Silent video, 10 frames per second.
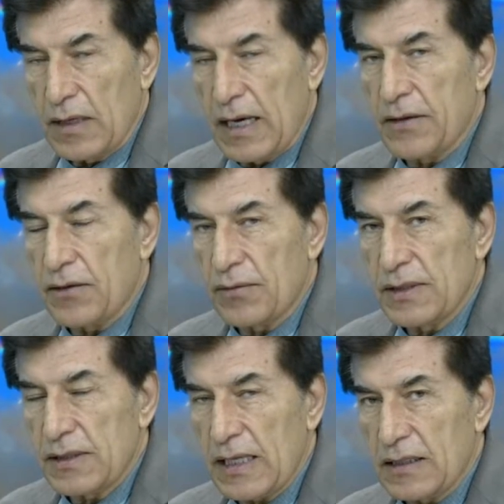And the
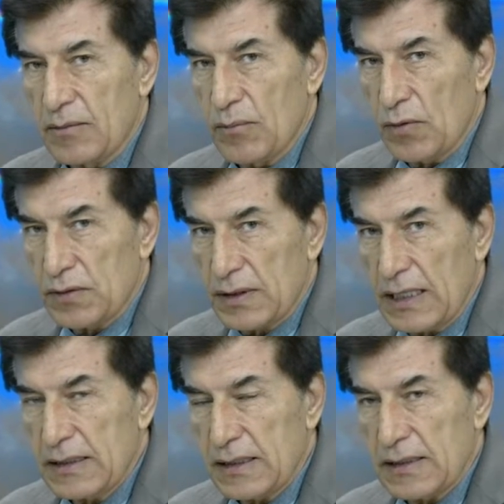reason that in most
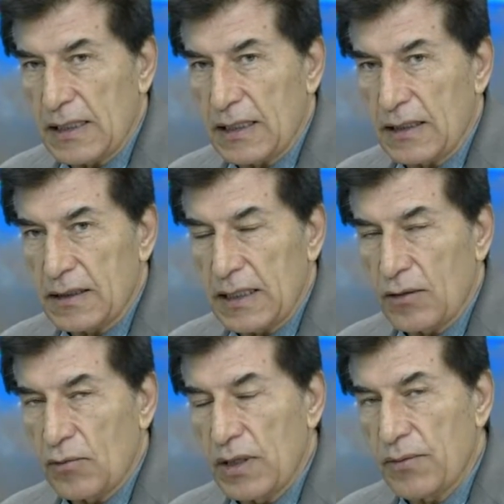cases they can get
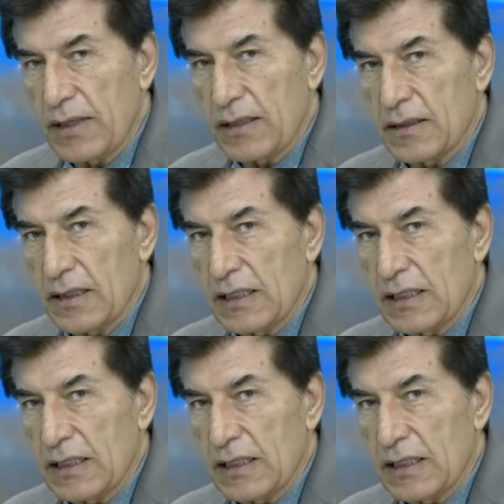away with it